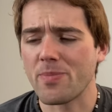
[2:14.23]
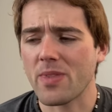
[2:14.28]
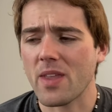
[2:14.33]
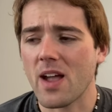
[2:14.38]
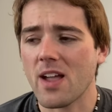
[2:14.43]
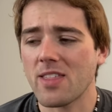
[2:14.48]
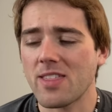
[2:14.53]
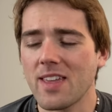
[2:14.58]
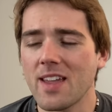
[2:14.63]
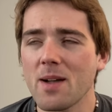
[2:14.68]

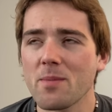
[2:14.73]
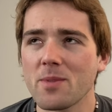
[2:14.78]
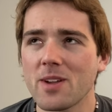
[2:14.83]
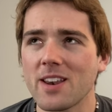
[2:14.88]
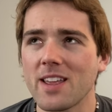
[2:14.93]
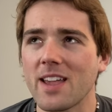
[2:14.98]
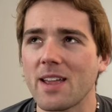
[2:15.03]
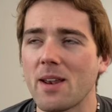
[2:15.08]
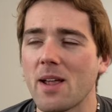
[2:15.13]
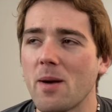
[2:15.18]
I think I'm
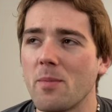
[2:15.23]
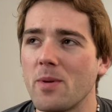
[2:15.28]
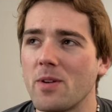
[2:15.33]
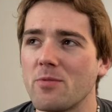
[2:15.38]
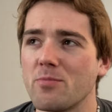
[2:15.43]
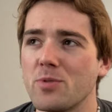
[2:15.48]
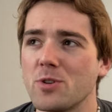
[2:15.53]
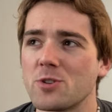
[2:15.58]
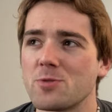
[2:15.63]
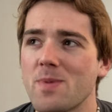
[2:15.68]
going to get a bit
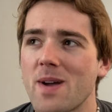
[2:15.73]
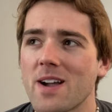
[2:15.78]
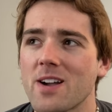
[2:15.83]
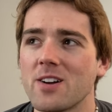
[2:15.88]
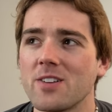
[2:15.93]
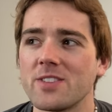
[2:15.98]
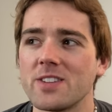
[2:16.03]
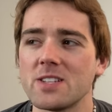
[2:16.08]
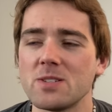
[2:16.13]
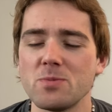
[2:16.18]
of pushback
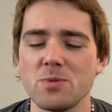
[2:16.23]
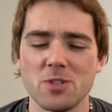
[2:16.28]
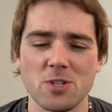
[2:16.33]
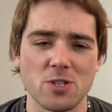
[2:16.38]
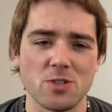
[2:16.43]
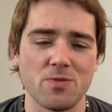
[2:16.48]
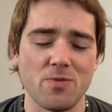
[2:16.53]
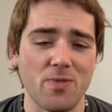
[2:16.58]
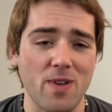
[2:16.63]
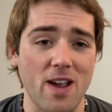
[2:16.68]
on this, which
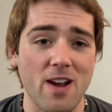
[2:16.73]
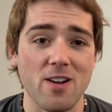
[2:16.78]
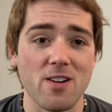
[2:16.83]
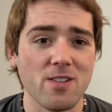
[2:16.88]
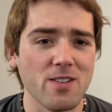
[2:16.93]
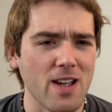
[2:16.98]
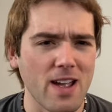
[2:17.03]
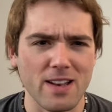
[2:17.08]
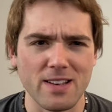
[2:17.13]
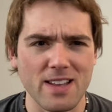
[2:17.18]
is
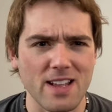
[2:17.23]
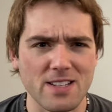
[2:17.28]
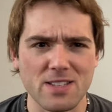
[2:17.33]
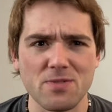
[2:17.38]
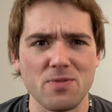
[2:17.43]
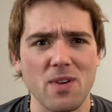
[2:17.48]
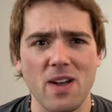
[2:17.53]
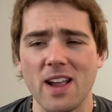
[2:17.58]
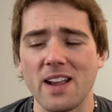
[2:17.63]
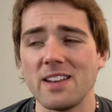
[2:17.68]
fair, and that's
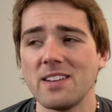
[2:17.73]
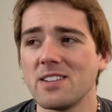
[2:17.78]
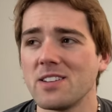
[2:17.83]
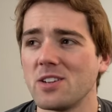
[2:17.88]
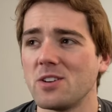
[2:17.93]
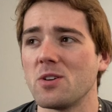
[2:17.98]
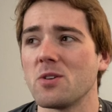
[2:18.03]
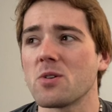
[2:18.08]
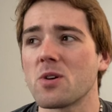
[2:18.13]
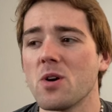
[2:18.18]
fine,
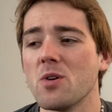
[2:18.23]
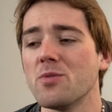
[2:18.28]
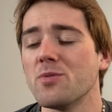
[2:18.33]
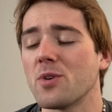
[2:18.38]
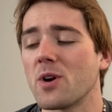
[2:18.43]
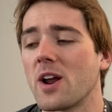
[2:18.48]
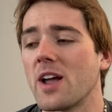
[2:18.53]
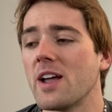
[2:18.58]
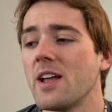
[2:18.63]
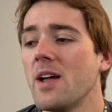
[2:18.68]
you know, go
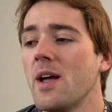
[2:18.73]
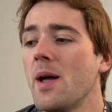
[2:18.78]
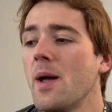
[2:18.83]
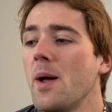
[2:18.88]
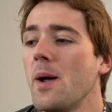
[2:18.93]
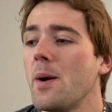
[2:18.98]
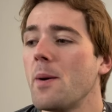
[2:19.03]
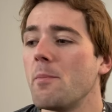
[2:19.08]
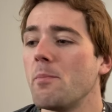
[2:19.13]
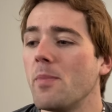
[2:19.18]
for it.
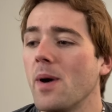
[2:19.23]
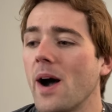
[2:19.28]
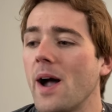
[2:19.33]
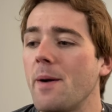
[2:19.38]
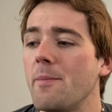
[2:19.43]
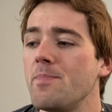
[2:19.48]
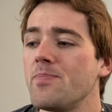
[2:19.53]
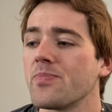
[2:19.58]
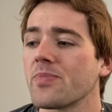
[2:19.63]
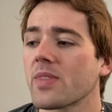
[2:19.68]

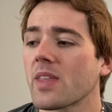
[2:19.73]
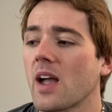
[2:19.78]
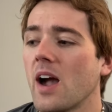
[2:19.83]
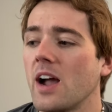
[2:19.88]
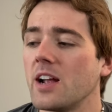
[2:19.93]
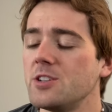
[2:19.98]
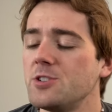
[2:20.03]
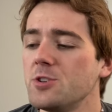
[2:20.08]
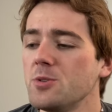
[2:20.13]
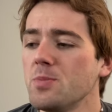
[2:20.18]
But
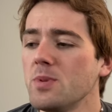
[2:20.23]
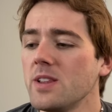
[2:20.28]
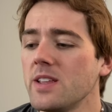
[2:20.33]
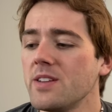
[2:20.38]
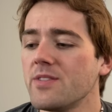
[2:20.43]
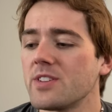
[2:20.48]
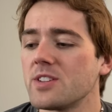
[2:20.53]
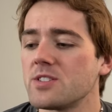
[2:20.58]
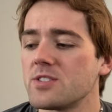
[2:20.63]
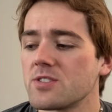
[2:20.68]
I do
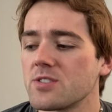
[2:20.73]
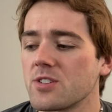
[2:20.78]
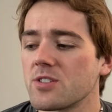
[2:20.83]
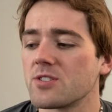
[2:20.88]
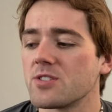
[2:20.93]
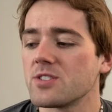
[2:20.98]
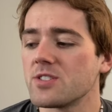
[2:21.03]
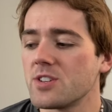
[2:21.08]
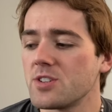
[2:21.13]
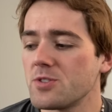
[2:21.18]
believe in
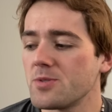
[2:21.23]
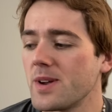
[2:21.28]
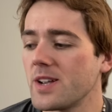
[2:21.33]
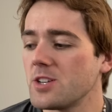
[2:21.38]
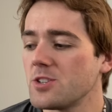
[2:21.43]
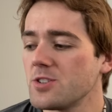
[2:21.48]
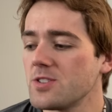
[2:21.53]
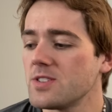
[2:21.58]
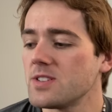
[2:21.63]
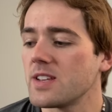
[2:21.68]
certain
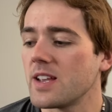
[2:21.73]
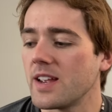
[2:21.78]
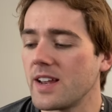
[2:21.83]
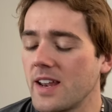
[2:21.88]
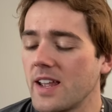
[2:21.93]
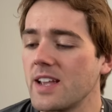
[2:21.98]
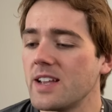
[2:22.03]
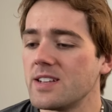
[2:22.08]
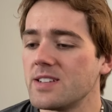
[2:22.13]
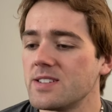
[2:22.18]
situations it
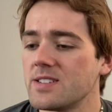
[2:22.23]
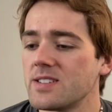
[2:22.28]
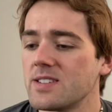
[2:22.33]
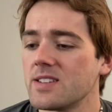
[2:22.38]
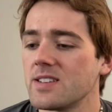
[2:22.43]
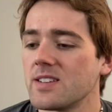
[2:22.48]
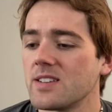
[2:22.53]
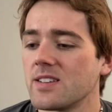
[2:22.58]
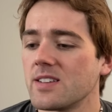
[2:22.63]
is